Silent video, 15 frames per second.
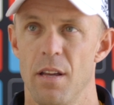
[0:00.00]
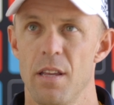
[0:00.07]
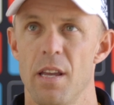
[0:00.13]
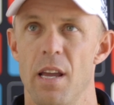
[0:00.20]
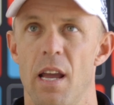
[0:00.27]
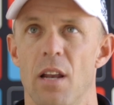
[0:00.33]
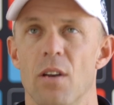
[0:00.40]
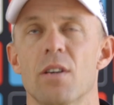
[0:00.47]

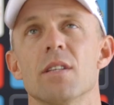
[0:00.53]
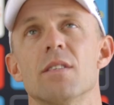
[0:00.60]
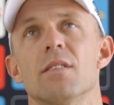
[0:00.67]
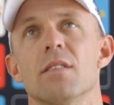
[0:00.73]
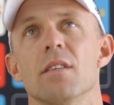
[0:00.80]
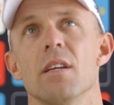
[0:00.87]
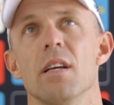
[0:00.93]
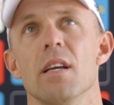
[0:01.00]
Yeah, look,
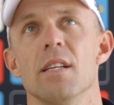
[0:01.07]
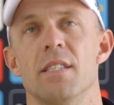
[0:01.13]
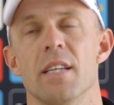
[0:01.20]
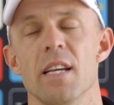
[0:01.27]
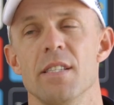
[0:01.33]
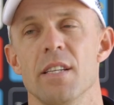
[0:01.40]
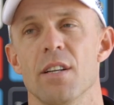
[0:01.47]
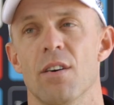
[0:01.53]
it's it's
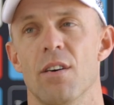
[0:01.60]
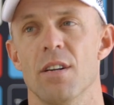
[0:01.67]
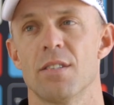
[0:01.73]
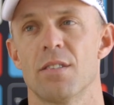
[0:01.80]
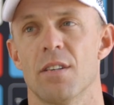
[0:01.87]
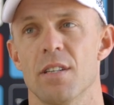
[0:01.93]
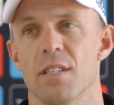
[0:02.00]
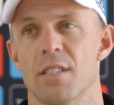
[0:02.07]
easy in
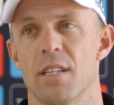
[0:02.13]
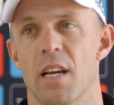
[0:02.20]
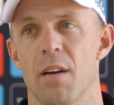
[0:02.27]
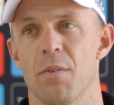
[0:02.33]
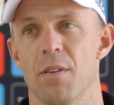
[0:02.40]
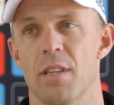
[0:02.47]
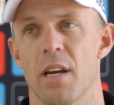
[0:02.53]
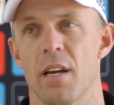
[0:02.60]
hindsight to say
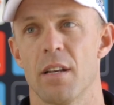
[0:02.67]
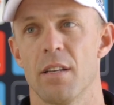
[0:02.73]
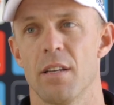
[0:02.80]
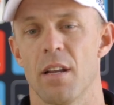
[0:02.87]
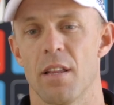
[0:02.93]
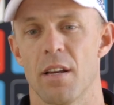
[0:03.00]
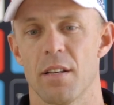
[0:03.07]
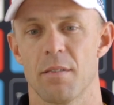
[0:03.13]
with that,
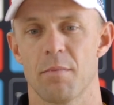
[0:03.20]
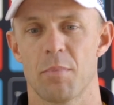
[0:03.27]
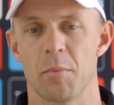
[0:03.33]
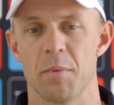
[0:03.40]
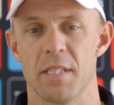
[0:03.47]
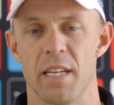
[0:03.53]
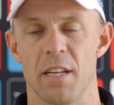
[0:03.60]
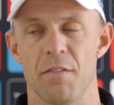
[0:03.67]
you know, that
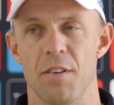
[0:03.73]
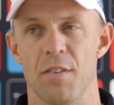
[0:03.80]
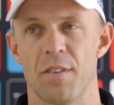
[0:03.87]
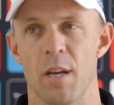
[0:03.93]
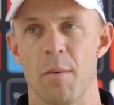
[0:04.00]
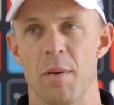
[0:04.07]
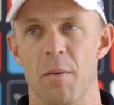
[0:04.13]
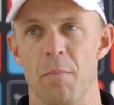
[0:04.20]
probably 10 or
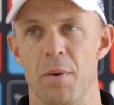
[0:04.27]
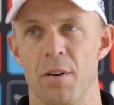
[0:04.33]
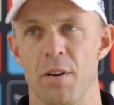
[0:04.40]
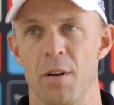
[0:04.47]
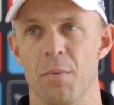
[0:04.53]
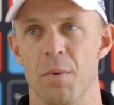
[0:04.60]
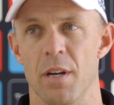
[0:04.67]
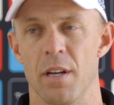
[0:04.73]
15 minute
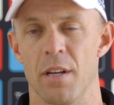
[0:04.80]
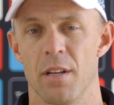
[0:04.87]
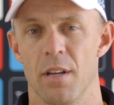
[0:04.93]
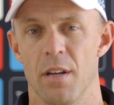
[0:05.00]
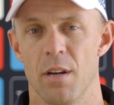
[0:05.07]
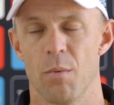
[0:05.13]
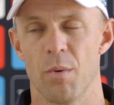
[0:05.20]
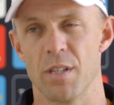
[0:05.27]
period where
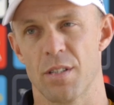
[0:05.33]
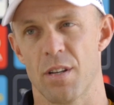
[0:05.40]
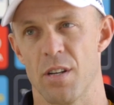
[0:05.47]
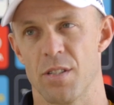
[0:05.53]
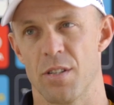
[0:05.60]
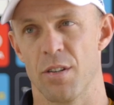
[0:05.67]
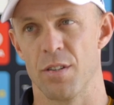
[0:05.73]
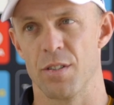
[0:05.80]
West
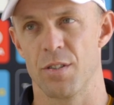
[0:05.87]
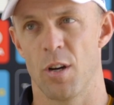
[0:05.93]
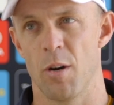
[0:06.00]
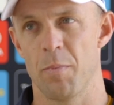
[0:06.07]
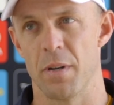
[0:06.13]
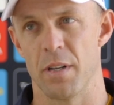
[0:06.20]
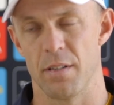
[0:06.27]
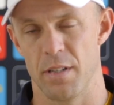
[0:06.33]
Coast got on
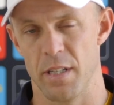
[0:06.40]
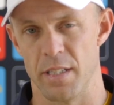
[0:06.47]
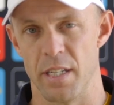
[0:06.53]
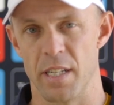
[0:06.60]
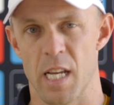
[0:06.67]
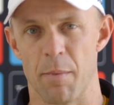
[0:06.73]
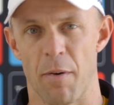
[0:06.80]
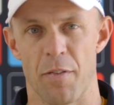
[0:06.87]
top and it, it
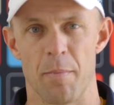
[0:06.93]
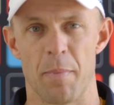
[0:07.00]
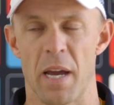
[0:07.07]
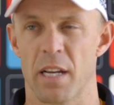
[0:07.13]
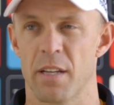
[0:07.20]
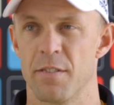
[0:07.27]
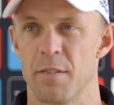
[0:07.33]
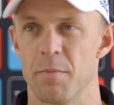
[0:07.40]
did come off the
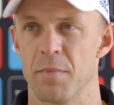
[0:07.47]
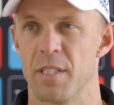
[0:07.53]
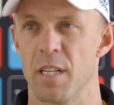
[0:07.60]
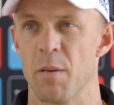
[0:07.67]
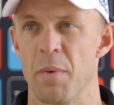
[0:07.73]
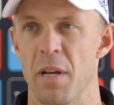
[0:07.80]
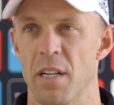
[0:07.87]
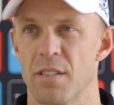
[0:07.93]
back of some
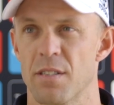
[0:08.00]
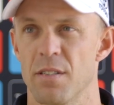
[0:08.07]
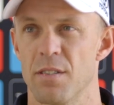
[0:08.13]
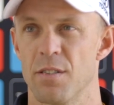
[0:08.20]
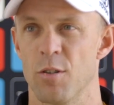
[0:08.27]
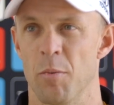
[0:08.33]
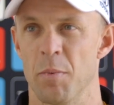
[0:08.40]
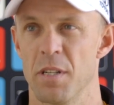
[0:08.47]
centre bounce
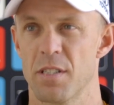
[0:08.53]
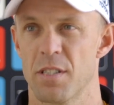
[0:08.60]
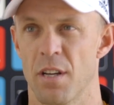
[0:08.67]
dominance.